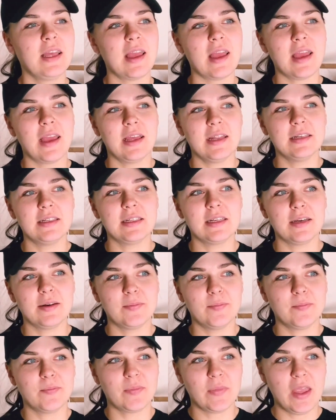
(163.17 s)
And
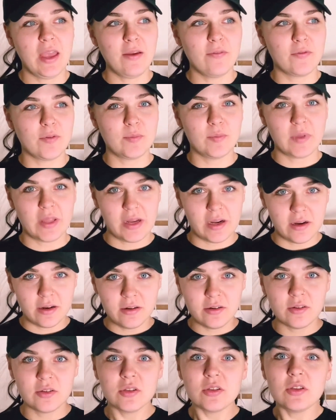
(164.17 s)
yeah, from
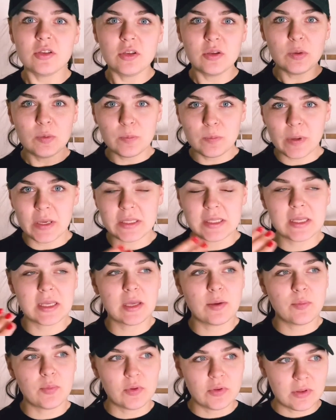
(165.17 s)
there, you
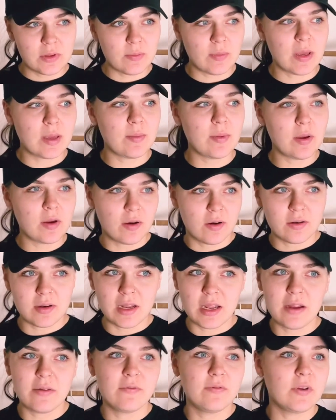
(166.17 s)
basically put the baby on
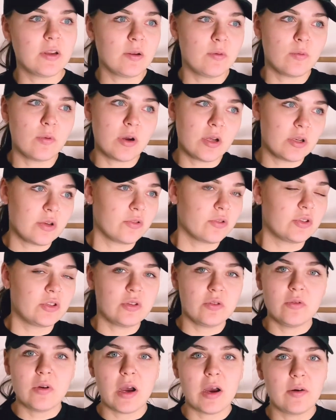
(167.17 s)
every 1 or
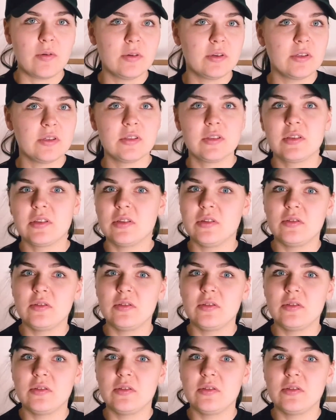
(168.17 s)
2 hours.